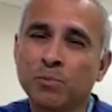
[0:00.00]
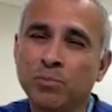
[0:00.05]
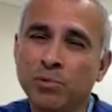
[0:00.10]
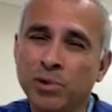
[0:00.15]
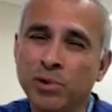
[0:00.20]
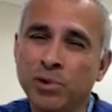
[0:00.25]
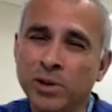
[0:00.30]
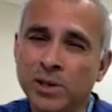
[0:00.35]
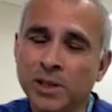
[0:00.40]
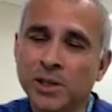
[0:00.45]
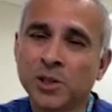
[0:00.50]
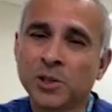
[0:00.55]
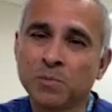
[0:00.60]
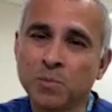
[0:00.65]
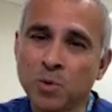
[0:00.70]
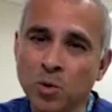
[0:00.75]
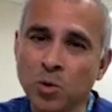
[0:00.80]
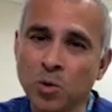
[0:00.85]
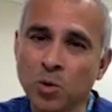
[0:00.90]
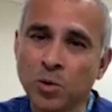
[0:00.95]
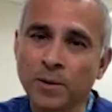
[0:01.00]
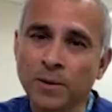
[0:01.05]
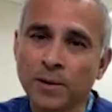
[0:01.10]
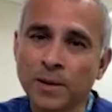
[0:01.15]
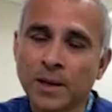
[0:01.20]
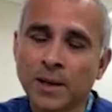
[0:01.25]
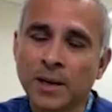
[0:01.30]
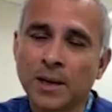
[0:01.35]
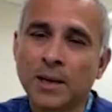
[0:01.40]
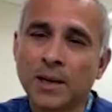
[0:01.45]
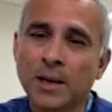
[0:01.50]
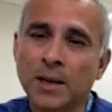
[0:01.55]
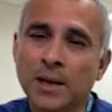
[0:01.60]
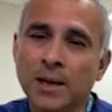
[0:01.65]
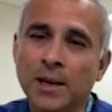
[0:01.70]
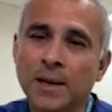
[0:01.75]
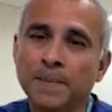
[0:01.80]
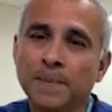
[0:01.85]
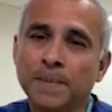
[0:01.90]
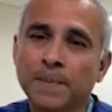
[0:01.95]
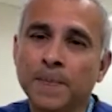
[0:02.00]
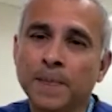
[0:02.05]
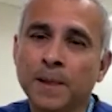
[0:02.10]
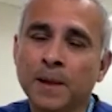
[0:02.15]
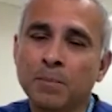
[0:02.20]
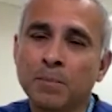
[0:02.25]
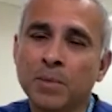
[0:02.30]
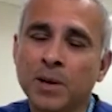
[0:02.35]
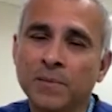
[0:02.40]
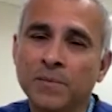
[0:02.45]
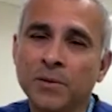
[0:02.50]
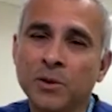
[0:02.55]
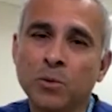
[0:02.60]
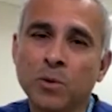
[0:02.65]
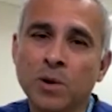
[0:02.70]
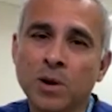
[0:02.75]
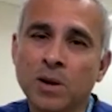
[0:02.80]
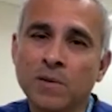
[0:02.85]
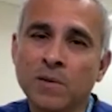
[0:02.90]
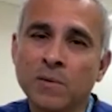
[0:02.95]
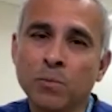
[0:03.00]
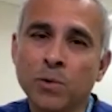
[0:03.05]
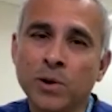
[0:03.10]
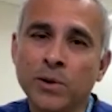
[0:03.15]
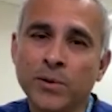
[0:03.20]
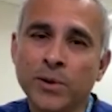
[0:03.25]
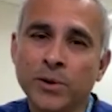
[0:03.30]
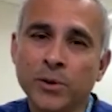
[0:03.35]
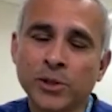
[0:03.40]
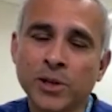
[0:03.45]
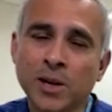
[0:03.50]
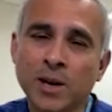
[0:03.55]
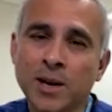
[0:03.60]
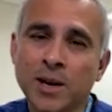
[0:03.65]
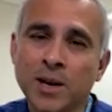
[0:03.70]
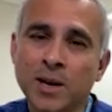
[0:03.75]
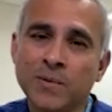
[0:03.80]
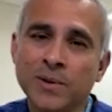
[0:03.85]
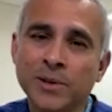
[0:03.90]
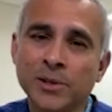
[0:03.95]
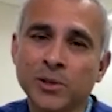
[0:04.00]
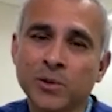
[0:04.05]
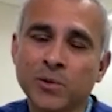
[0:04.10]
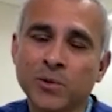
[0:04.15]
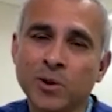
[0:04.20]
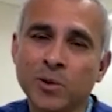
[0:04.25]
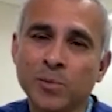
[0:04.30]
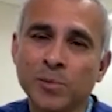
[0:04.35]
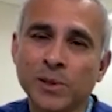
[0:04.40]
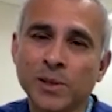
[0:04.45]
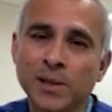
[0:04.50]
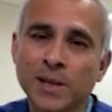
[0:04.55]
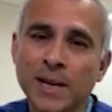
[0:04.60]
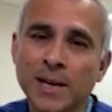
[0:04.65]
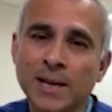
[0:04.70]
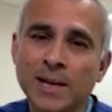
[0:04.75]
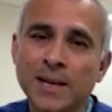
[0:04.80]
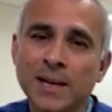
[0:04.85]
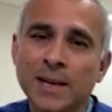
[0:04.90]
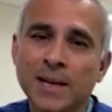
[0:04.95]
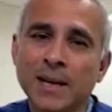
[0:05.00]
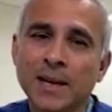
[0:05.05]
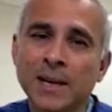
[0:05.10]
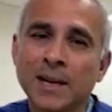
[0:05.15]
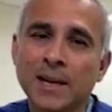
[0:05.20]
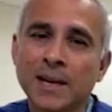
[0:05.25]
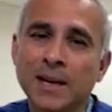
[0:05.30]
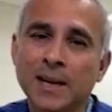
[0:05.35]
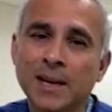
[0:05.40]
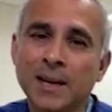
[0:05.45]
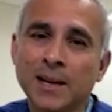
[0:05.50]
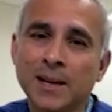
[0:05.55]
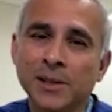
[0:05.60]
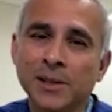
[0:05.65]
pretty small. But if you are in one of those high-risk groups, then it